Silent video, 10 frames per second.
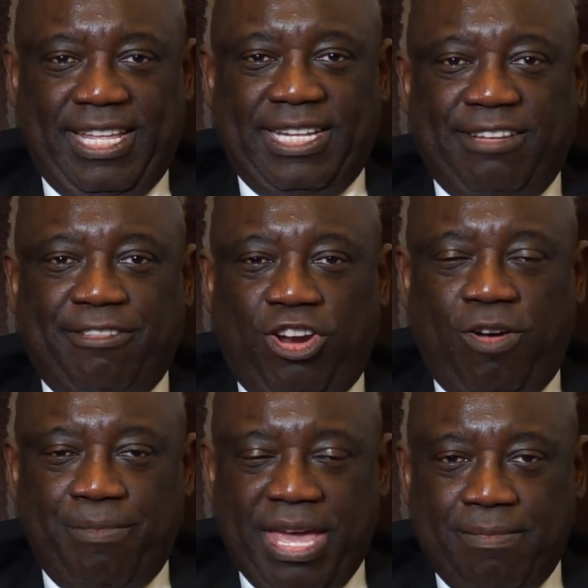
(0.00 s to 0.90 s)

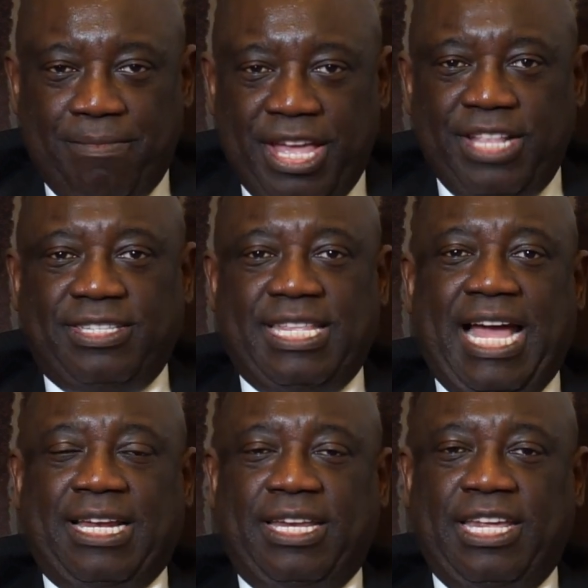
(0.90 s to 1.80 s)
Development means
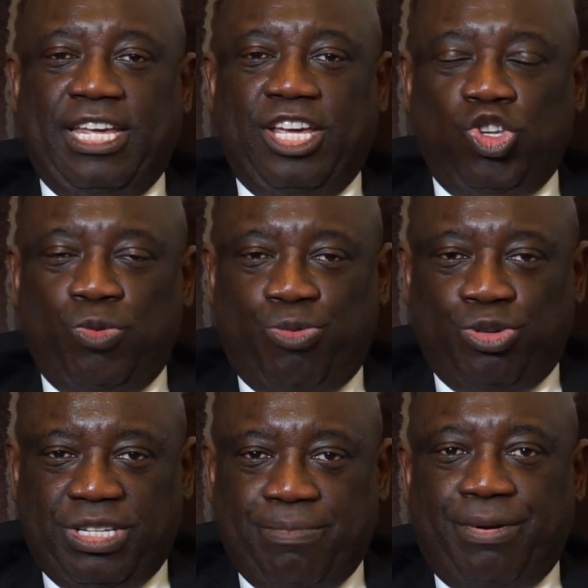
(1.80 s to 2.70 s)
that you
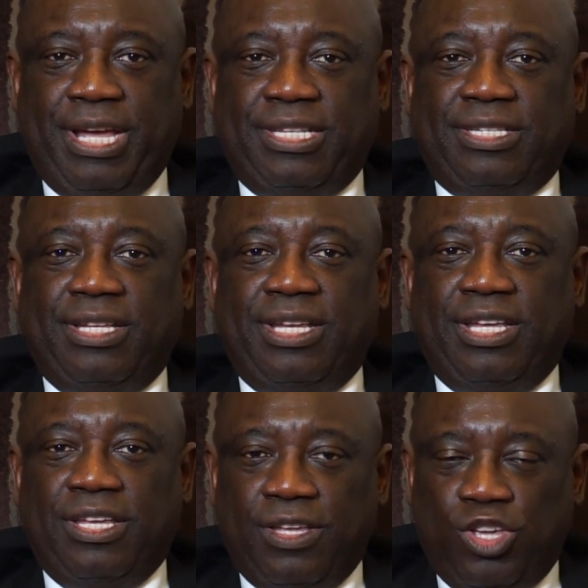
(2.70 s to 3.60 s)
put in place
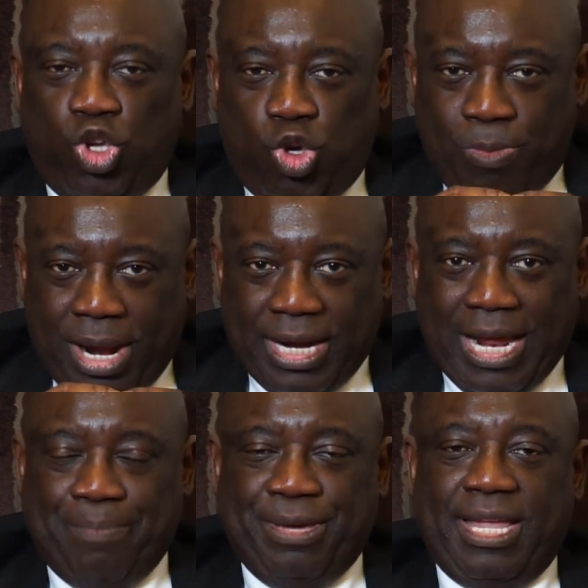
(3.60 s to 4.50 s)
human
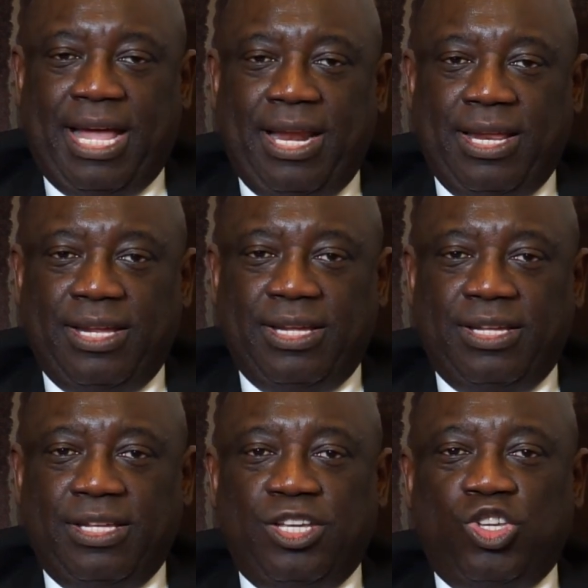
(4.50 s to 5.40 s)
capital,
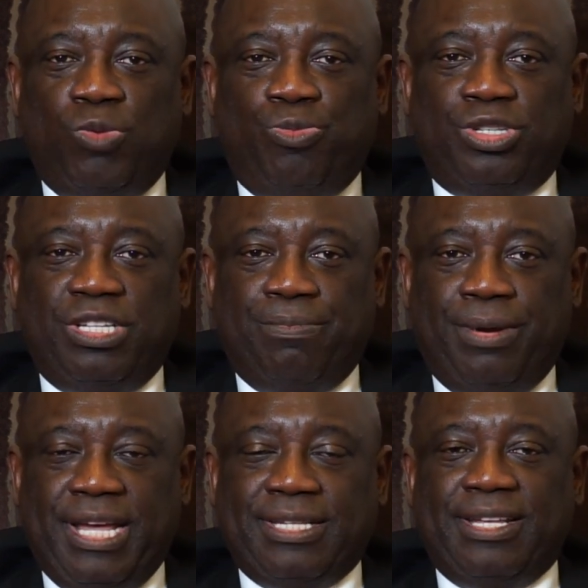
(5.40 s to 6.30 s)
you put in
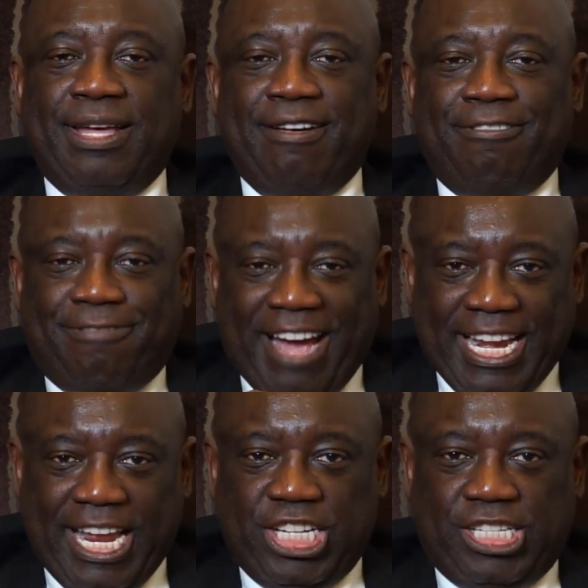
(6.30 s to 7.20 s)
place
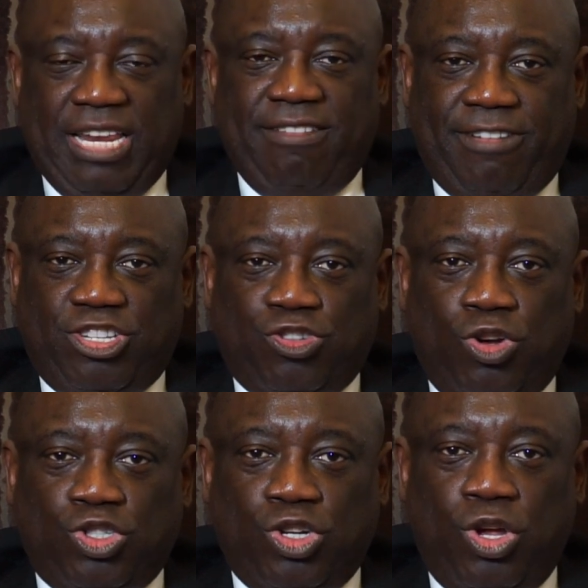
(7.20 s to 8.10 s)
financial
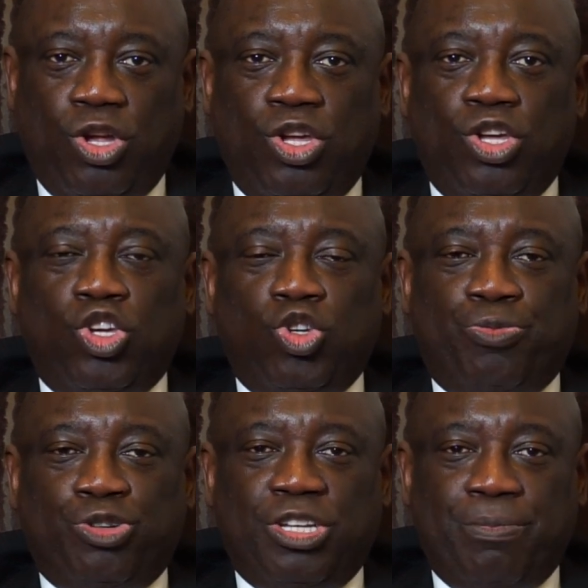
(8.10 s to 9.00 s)
infrastructure, you
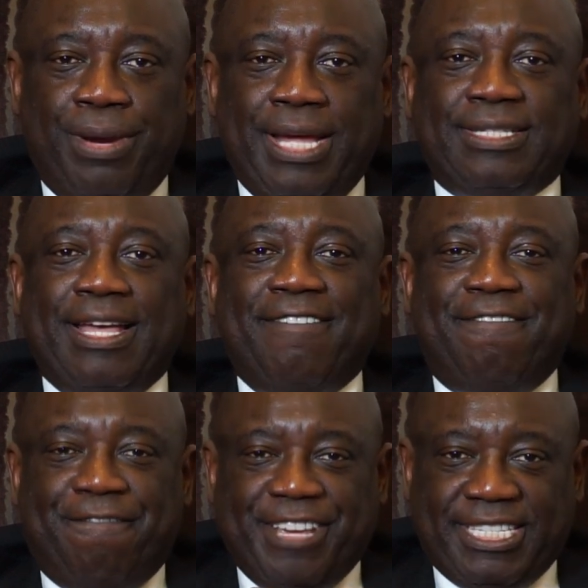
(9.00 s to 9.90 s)
put in place
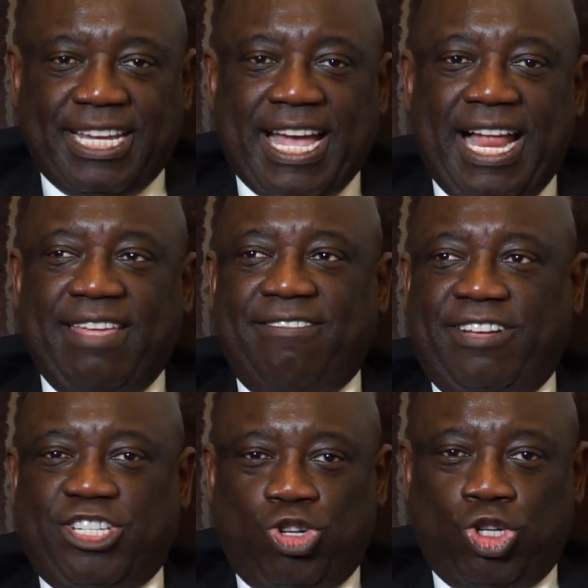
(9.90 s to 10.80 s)
physical
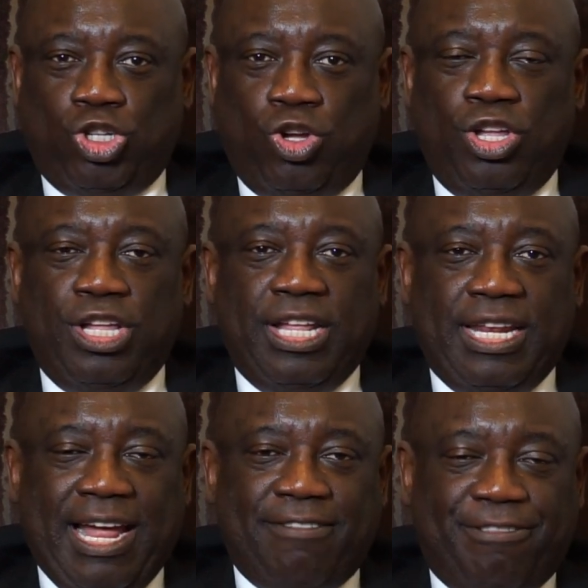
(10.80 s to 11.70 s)
infrastructure.
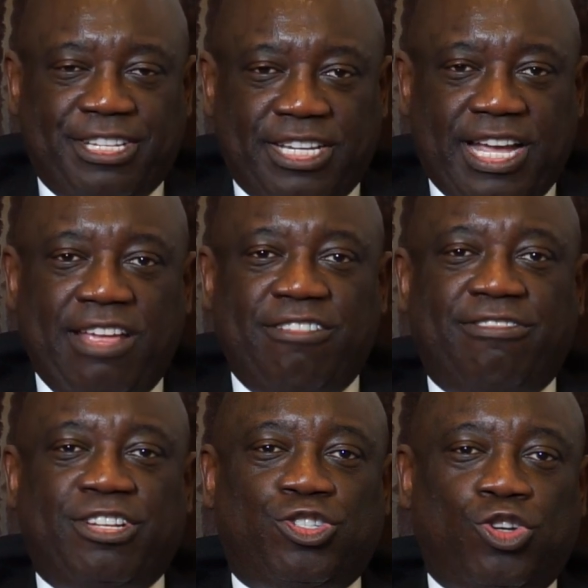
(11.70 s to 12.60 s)
That physical
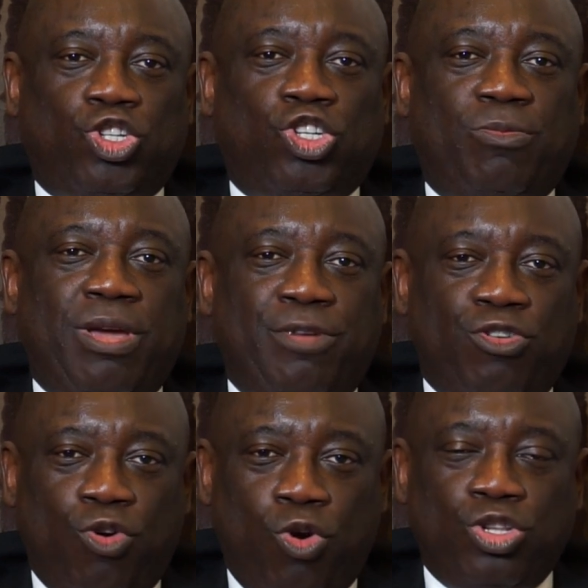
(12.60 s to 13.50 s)
infrastructure may be
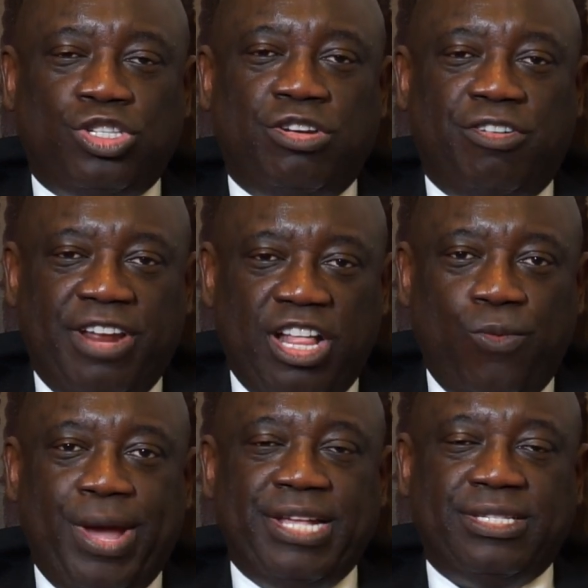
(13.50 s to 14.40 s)
roads,
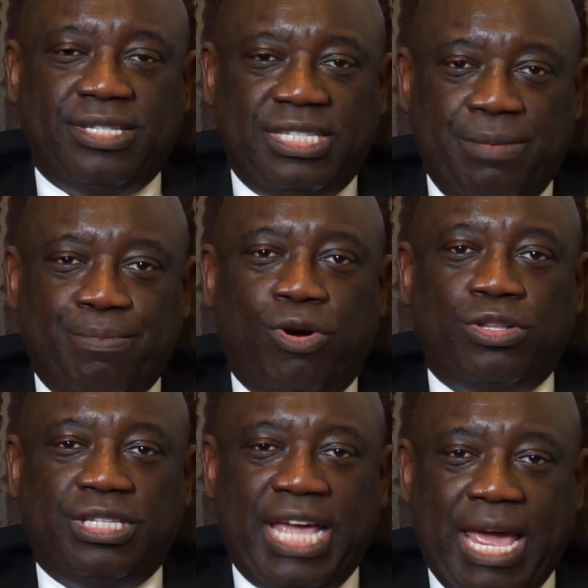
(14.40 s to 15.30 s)
railways,
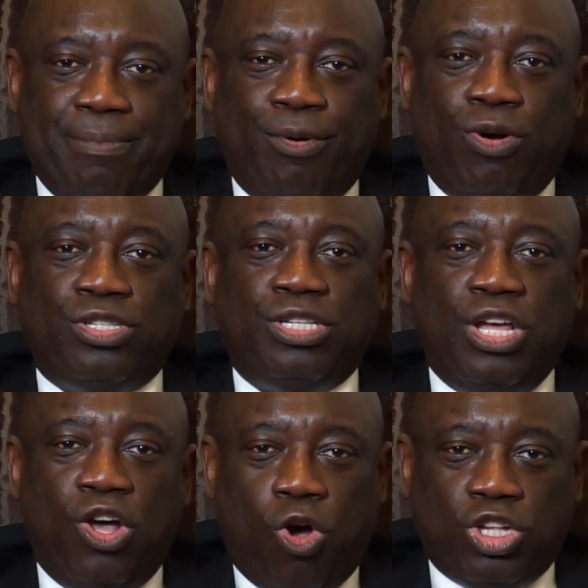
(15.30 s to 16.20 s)
seaports, airports,
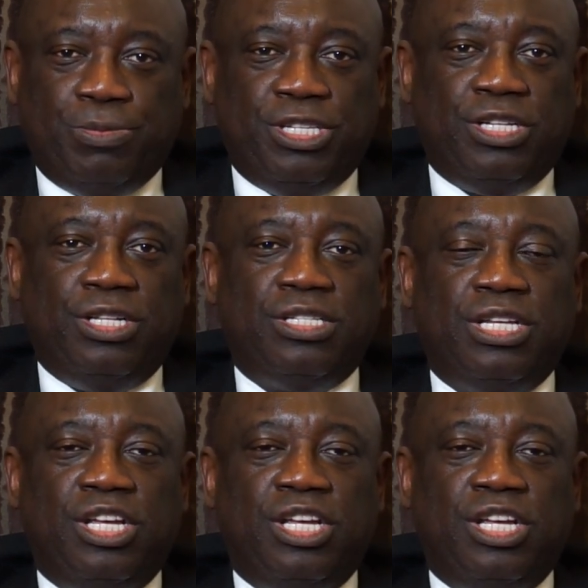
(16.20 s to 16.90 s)
hospitals,